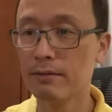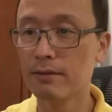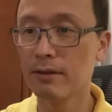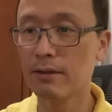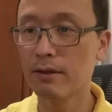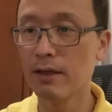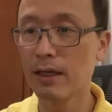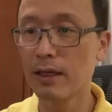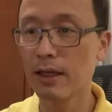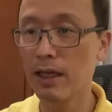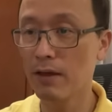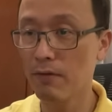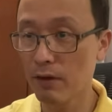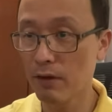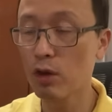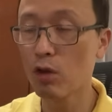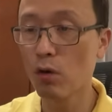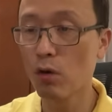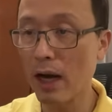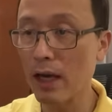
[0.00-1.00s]
Right?
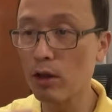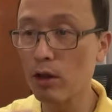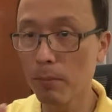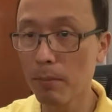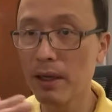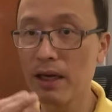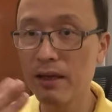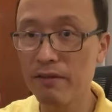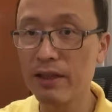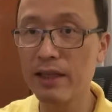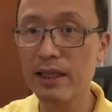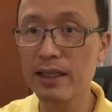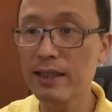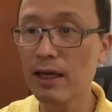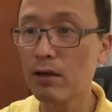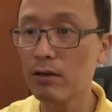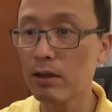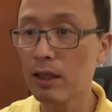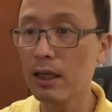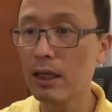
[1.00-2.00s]
Even though I don't believe in this
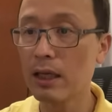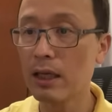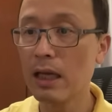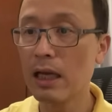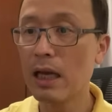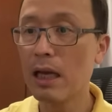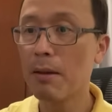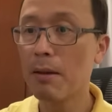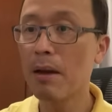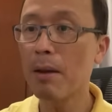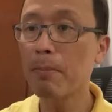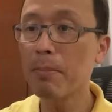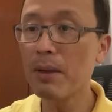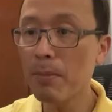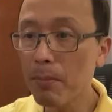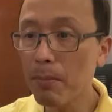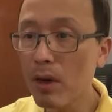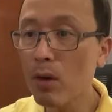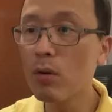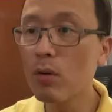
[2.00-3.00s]
kind of thing, but
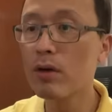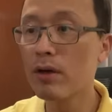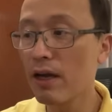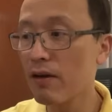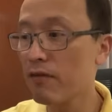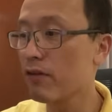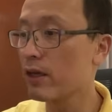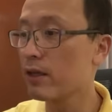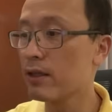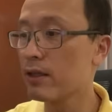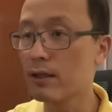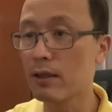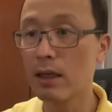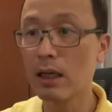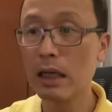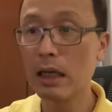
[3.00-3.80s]
people will get frightened.